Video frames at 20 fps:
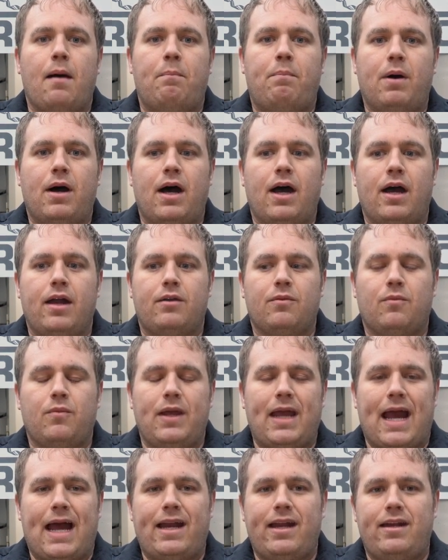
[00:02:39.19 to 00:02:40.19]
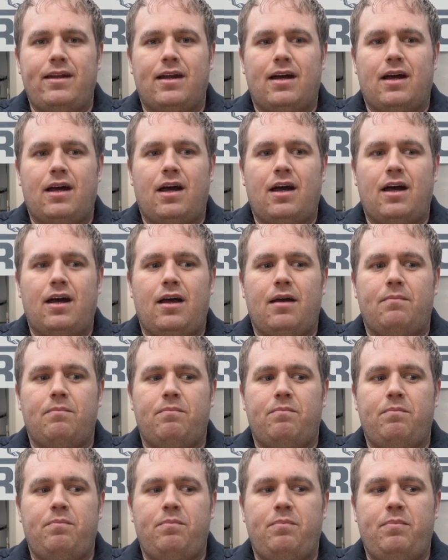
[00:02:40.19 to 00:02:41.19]
But we added a
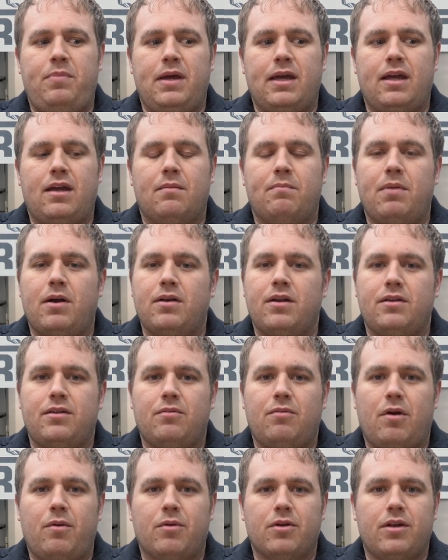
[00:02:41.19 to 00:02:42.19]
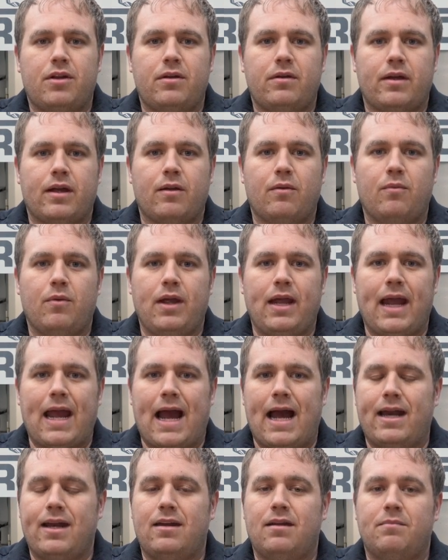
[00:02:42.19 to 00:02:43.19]
big component to what we're doing. We
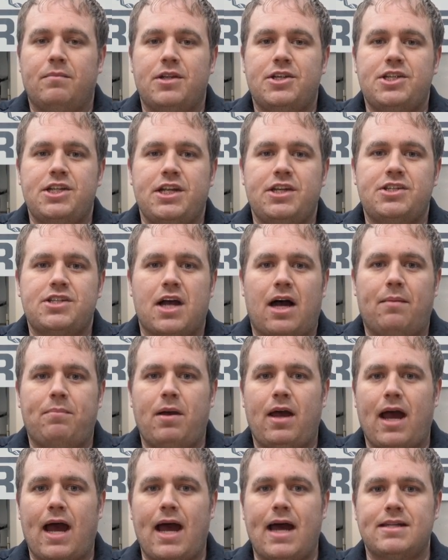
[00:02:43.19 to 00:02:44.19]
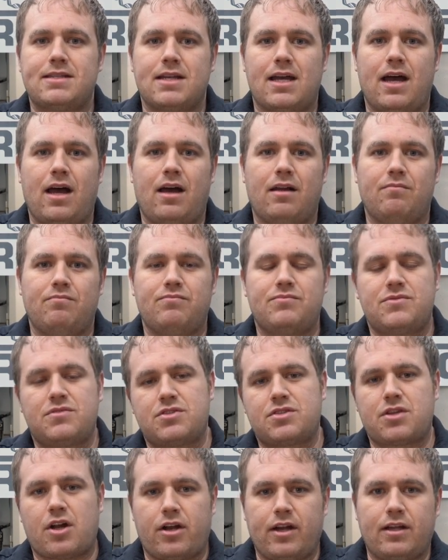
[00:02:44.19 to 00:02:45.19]
added a machine shop. It's a
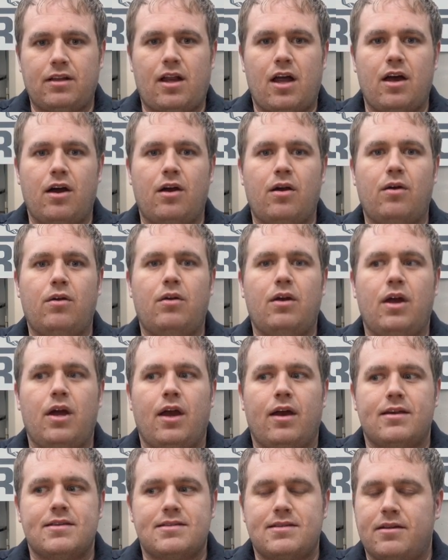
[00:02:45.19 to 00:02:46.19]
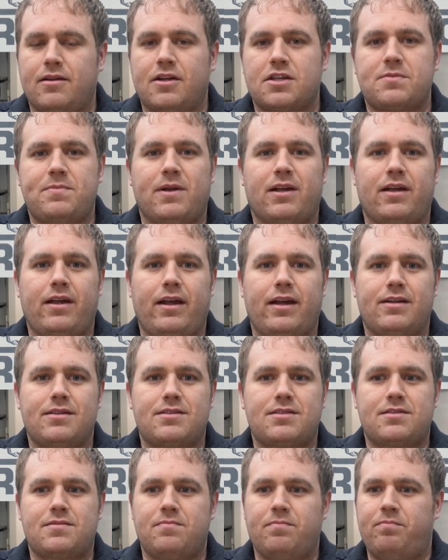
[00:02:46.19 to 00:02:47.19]
starting low, zero
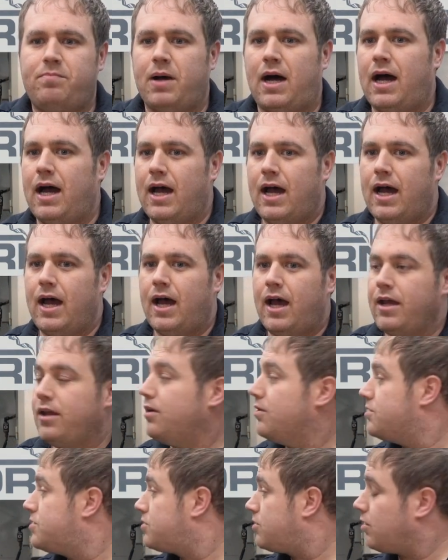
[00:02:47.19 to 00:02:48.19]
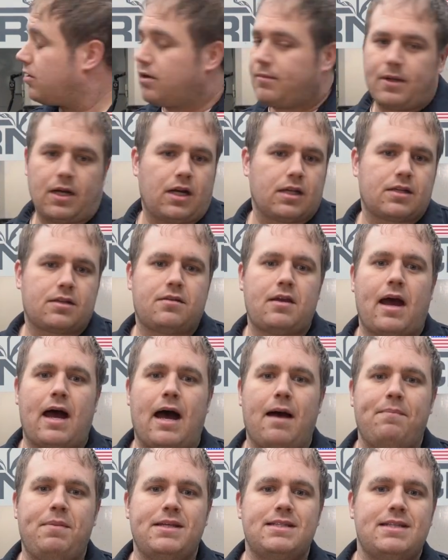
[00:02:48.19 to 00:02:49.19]
experience, but used Tormach
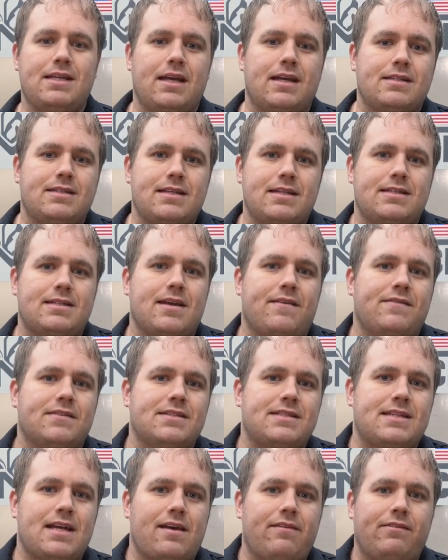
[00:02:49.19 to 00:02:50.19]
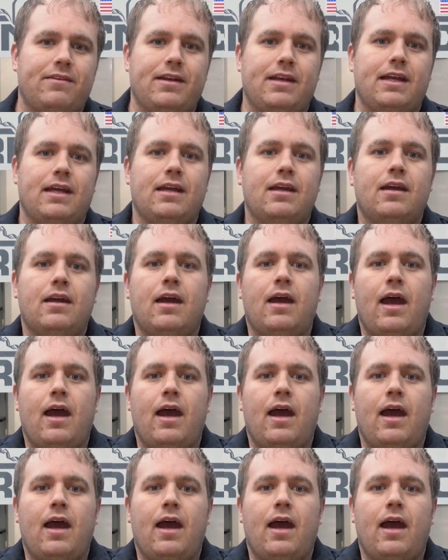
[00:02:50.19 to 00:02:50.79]
PCNC 770.